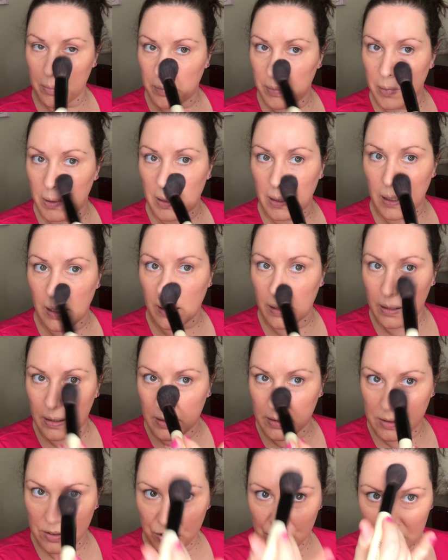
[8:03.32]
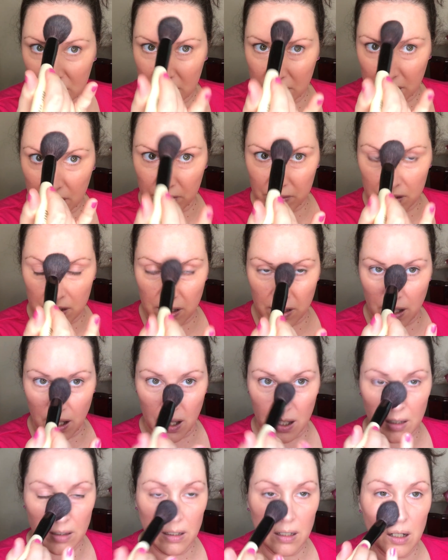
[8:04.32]
but yet it just gives you
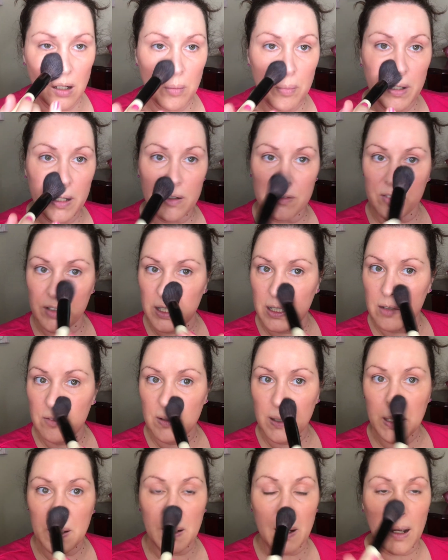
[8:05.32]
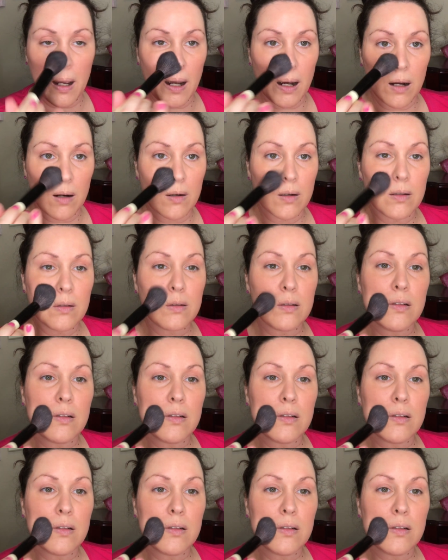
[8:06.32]
that little bit of evening out.